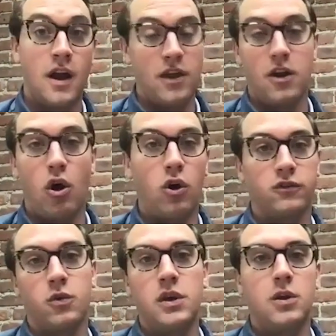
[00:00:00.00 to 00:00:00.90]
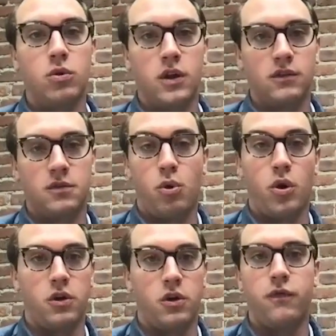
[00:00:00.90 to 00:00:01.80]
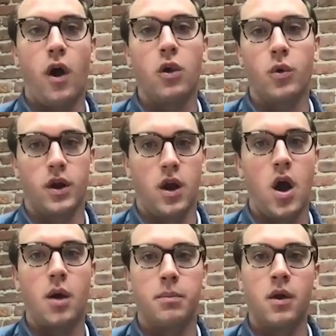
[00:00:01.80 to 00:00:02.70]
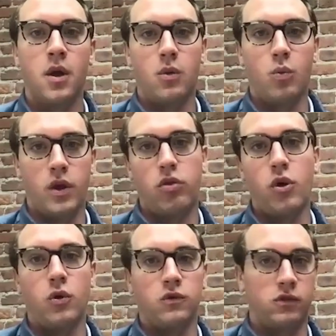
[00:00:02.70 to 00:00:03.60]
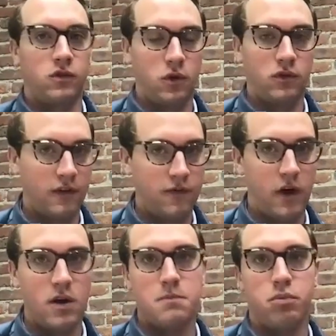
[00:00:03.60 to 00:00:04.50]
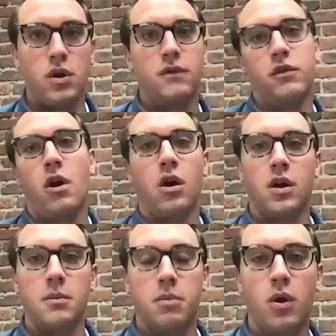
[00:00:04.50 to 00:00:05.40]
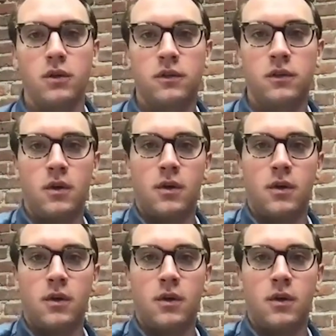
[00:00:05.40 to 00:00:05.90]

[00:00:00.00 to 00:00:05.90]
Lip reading: And then also equally as important, you're following up with those like very brief talking points.